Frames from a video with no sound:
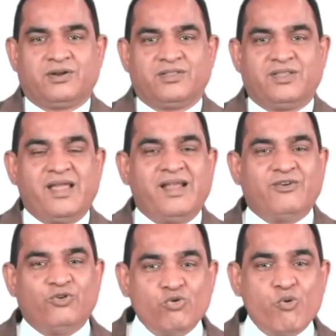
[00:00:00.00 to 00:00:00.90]
they
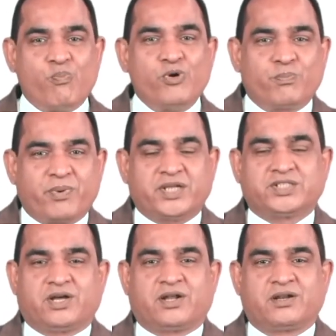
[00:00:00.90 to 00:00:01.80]
do put
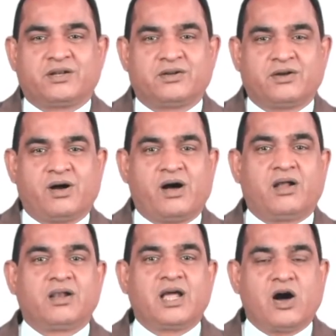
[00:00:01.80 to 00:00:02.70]
pressure
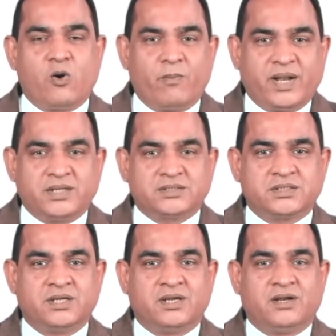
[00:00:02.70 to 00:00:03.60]
on
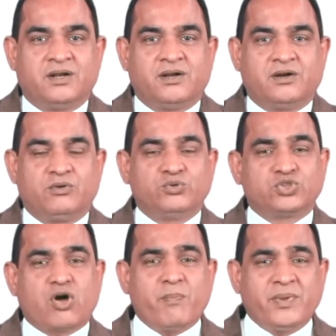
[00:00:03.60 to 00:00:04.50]
governments to
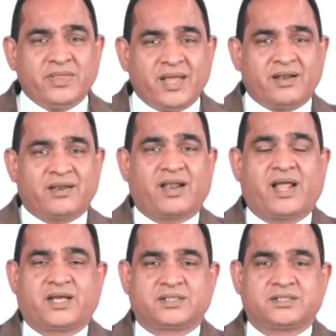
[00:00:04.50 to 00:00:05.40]
stop in their
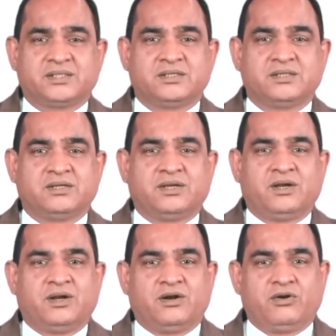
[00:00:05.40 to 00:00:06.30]
tracks,
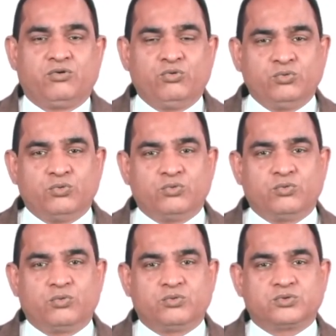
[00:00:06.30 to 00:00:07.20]
to
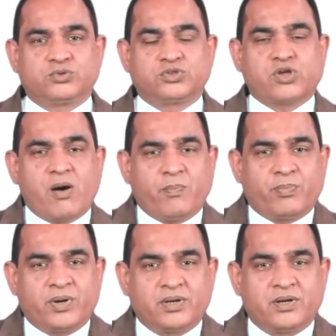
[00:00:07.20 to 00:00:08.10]

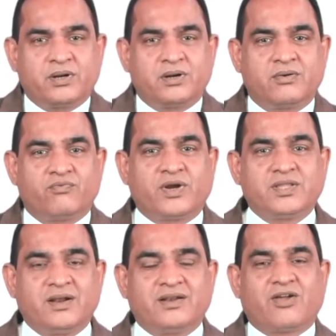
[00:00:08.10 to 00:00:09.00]
stop
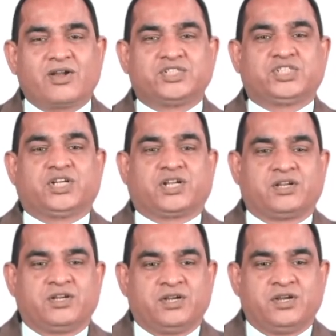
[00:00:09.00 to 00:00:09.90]
further torture.
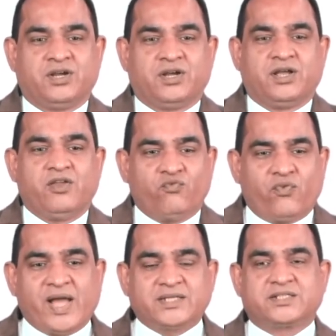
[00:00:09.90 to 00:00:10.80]
In
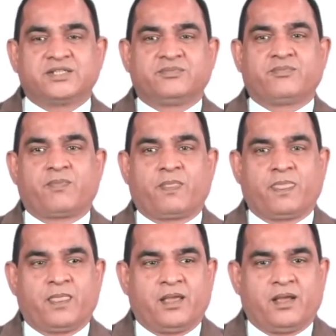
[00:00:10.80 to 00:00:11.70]
fact,
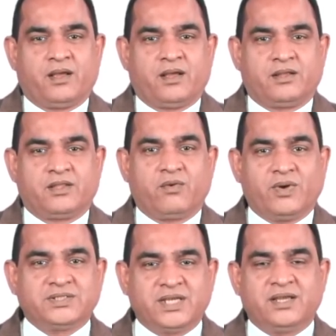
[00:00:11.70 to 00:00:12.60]
there
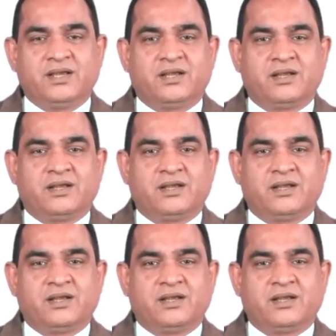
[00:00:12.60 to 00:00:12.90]
was a